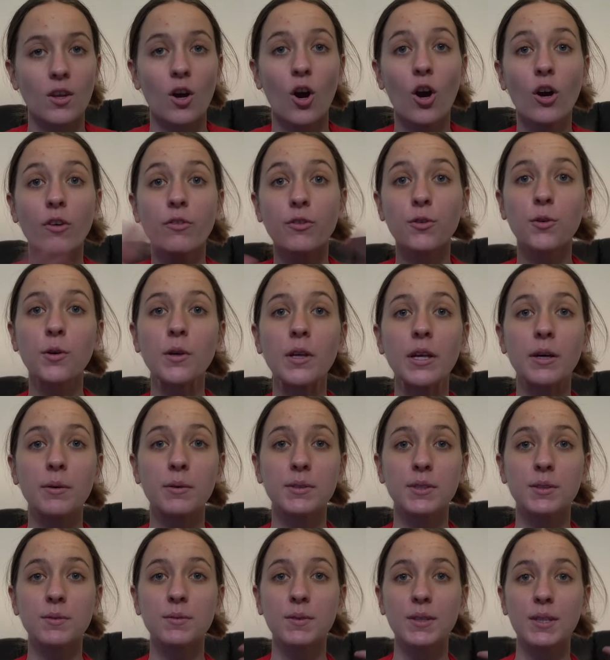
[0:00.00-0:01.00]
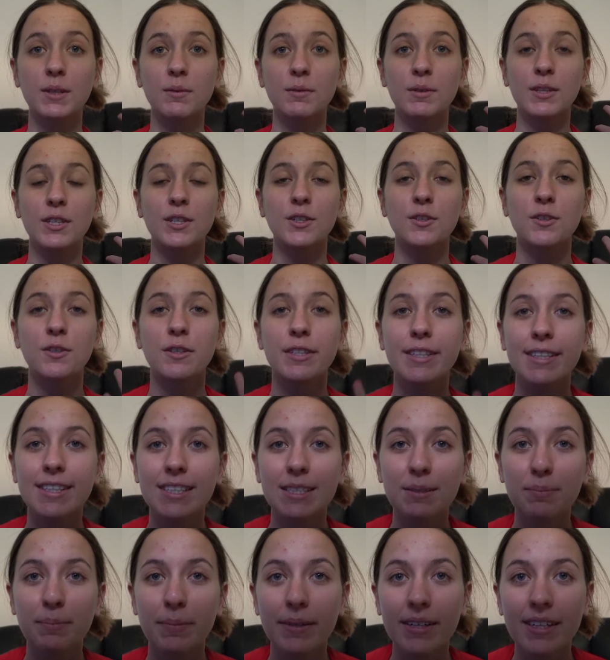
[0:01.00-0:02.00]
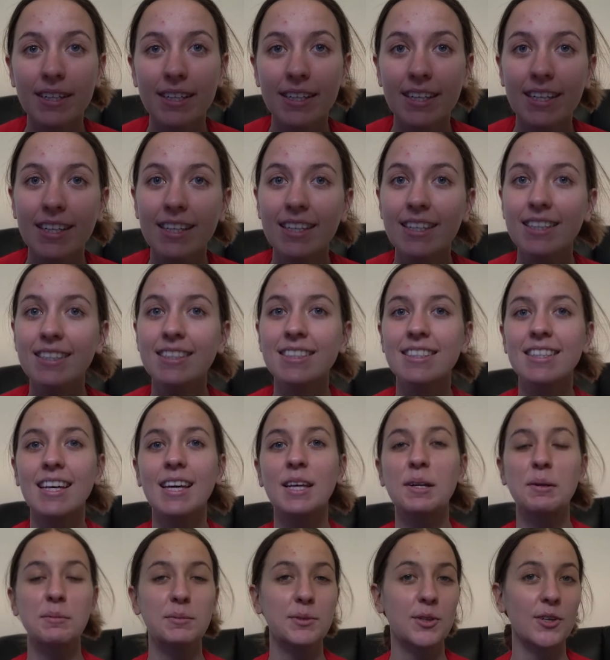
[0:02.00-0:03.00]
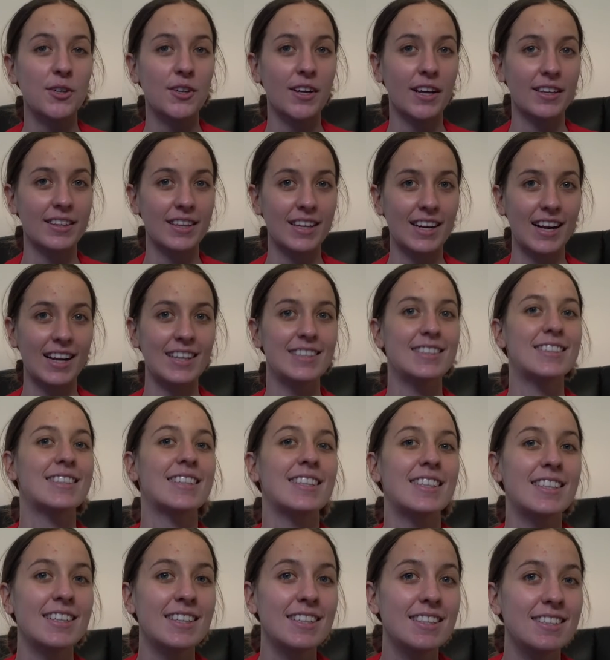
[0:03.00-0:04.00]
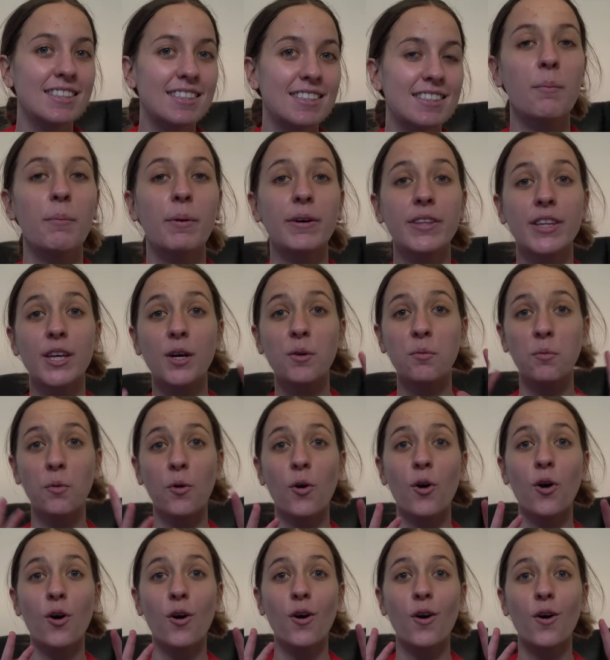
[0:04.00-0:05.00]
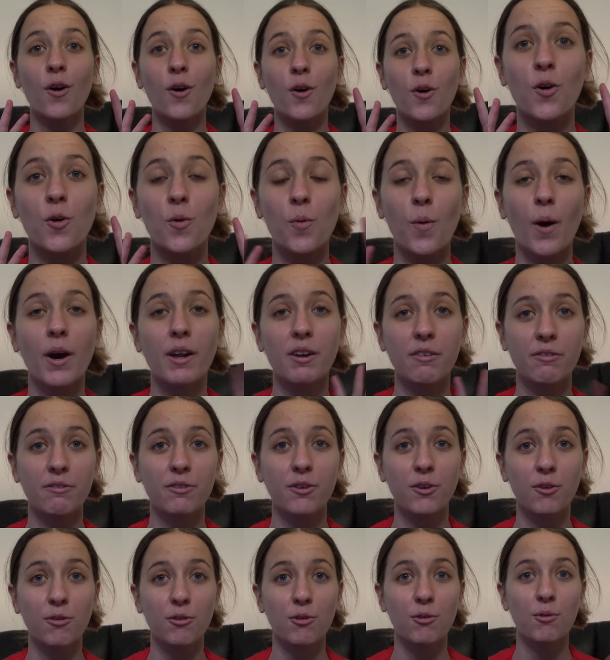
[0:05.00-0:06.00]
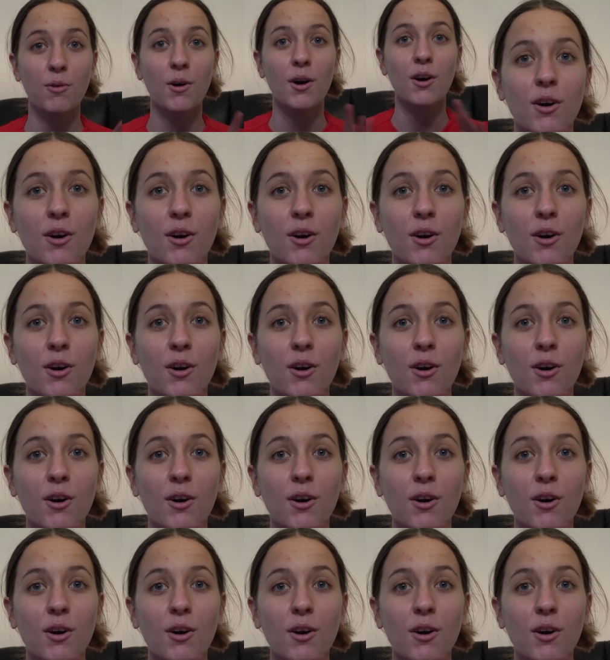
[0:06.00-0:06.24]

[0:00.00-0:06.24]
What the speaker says: Overall, it was a really, really good experience and I'm so glad that I did it, but there were quite a few